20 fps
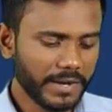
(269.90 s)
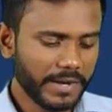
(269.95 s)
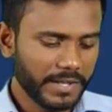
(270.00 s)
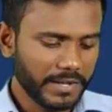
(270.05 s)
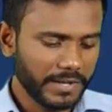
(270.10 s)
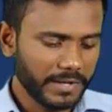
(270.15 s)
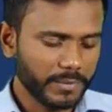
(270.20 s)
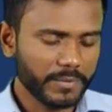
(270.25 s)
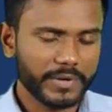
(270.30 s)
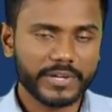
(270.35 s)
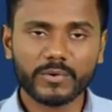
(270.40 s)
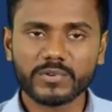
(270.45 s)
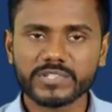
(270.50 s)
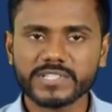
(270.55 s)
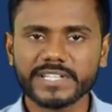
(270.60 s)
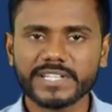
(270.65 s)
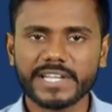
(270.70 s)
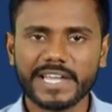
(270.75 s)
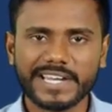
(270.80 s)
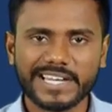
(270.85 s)

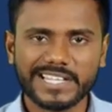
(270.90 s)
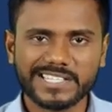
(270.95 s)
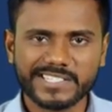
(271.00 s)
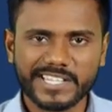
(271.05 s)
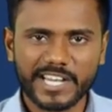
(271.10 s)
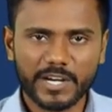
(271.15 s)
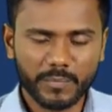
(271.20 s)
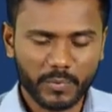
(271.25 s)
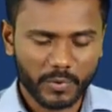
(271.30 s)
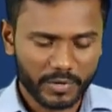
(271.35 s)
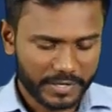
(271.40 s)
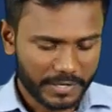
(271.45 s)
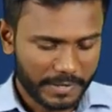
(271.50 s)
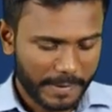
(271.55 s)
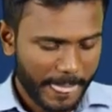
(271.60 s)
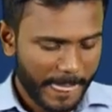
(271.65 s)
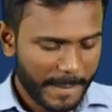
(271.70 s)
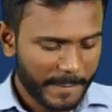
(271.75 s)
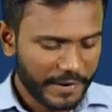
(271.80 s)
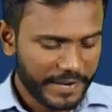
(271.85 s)
using NSDL
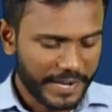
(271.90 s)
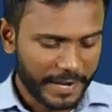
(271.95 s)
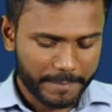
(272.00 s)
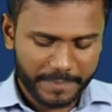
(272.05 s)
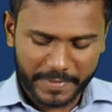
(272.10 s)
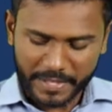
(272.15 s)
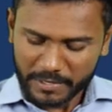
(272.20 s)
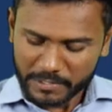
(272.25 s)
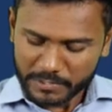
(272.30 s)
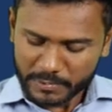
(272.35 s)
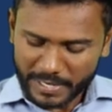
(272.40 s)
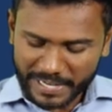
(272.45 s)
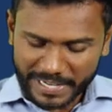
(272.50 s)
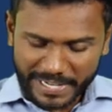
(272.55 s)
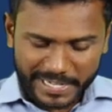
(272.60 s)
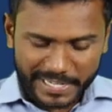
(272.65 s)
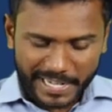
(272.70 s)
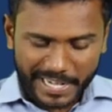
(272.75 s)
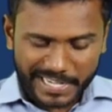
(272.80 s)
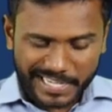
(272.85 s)
portal. Yeah, so
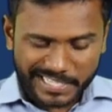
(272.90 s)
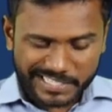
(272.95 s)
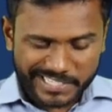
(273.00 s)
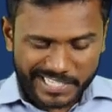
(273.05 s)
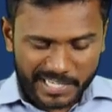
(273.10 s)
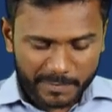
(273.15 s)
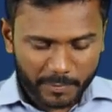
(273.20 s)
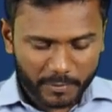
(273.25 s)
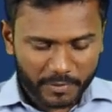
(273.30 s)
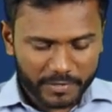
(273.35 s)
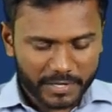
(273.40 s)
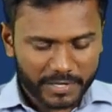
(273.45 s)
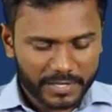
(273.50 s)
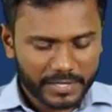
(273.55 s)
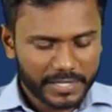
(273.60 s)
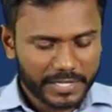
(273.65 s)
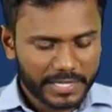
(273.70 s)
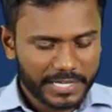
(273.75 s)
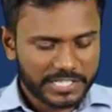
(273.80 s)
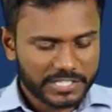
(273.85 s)
again NSDL portal
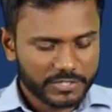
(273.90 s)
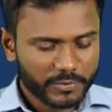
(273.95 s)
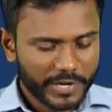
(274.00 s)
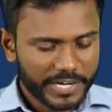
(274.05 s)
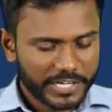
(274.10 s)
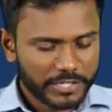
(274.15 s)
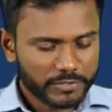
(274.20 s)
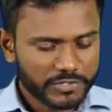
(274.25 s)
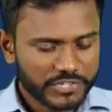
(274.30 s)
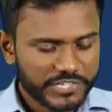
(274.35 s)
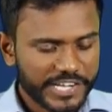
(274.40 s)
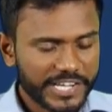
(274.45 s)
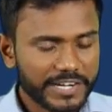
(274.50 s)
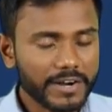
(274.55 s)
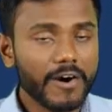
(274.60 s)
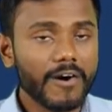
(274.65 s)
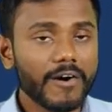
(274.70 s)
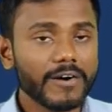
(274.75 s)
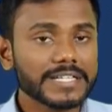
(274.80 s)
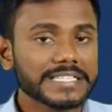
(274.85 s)
is going to share
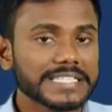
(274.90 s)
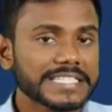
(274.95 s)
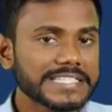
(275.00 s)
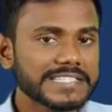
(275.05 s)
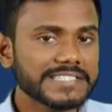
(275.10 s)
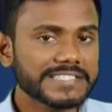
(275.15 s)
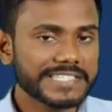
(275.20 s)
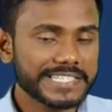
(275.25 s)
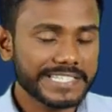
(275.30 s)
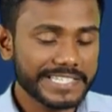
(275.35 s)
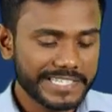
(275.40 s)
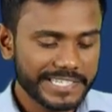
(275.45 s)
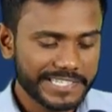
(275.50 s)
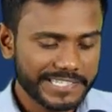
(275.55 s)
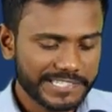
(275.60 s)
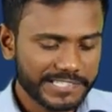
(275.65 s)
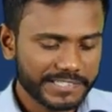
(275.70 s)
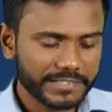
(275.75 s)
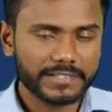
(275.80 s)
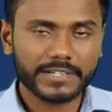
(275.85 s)
all these
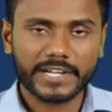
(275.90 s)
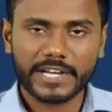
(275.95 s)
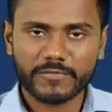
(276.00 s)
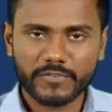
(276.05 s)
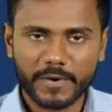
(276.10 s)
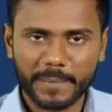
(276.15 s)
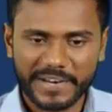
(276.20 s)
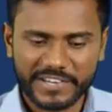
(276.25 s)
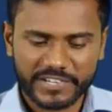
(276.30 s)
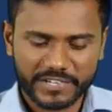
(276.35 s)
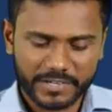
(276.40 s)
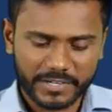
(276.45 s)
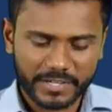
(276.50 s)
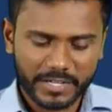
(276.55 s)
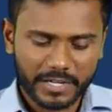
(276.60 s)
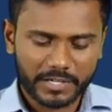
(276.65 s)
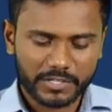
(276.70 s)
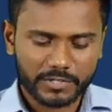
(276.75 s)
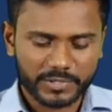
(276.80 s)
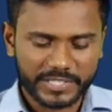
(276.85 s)
TDS information
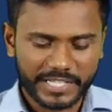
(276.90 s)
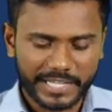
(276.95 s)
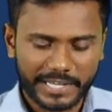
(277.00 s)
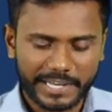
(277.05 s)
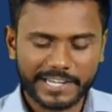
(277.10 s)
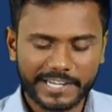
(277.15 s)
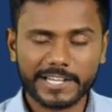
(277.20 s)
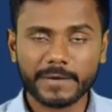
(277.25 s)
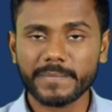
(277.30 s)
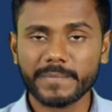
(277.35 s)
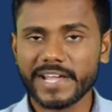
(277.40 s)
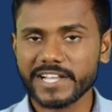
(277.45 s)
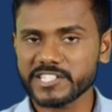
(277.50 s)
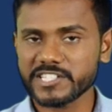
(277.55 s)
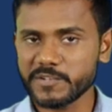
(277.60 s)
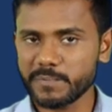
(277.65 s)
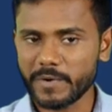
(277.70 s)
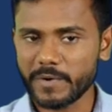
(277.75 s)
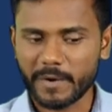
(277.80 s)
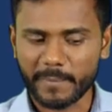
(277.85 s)
to the income tax
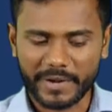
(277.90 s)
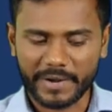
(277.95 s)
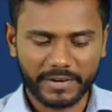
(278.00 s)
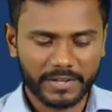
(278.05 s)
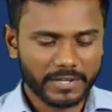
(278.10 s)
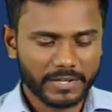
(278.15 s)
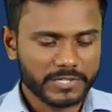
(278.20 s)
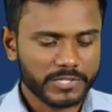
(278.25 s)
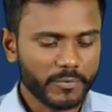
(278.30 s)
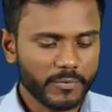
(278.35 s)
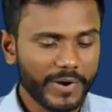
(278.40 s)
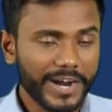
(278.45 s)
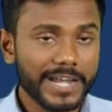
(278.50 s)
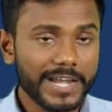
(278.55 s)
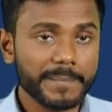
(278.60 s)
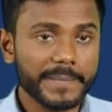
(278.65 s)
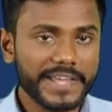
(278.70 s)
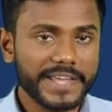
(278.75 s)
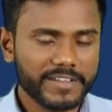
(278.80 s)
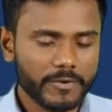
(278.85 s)
department. So while
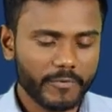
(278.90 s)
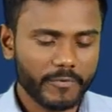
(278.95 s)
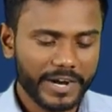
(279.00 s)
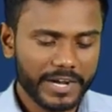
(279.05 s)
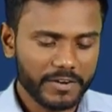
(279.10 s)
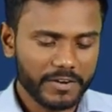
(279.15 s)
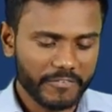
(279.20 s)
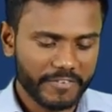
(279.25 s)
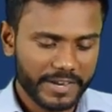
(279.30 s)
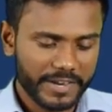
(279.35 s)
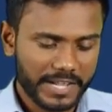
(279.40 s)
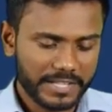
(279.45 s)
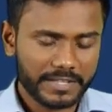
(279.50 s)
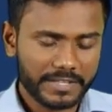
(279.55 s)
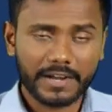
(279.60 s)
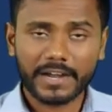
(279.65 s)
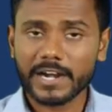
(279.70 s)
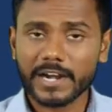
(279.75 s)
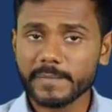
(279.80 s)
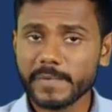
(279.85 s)
Vedanta
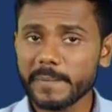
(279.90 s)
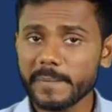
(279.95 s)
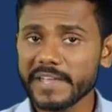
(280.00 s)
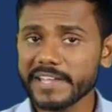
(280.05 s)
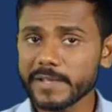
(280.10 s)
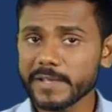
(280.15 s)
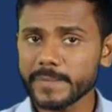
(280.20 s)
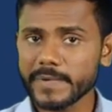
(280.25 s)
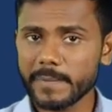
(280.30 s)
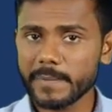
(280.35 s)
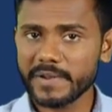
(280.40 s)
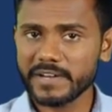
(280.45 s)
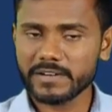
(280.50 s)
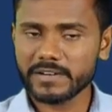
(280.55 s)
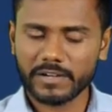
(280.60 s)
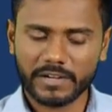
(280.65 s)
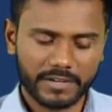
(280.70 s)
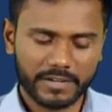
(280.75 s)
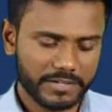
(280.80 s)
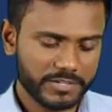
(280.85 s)
Academy making payment
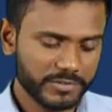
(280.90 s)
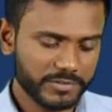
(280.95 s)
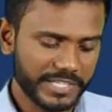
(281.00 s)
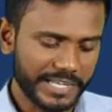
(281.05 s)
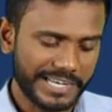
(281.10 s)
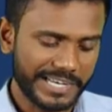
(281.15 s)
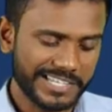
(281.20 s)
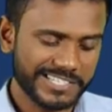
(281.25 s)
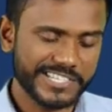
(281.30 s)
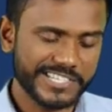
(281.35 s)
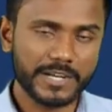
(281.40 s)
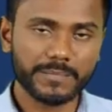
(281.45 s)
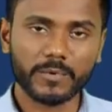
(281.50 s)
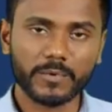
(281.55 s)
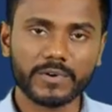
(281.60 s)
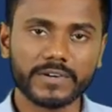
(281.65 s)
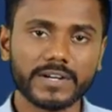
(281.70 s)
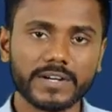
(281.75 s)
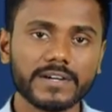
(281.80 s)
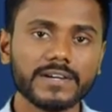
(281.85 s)
into the NSDL
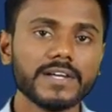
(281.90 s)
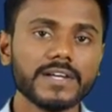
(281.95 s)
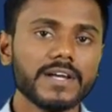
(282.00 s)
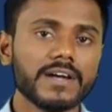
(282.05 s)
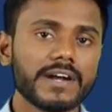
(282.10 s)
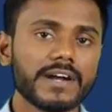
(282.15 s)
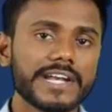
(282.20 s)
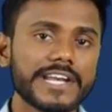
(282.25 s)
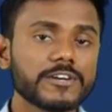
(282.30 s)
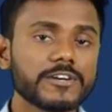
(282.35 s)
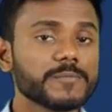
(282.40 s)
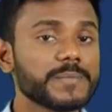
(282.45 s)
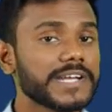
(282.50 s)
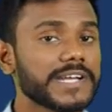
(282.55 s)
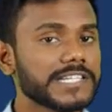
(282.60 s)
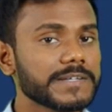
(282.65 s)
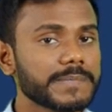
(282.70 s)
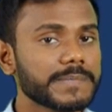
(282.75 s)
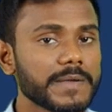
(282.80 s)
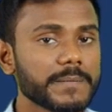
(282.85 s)
portal, need to
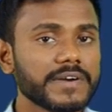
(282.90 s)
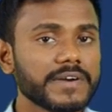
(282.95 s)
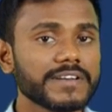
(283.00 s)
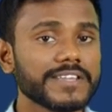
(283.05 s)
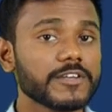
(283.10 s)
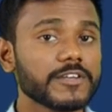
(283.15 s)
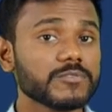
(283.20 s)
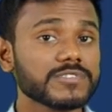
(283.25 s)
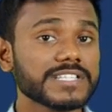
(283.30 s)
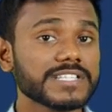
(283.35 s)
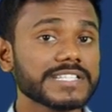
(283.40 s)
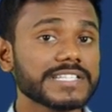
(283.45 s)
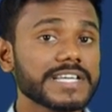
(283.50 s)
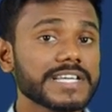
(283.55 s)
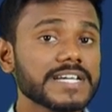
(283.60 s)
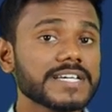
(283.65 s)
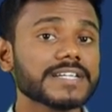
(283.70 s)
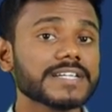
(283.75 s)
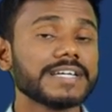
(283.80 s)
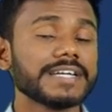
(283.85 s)
make the payment using
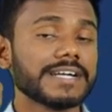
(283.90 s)
their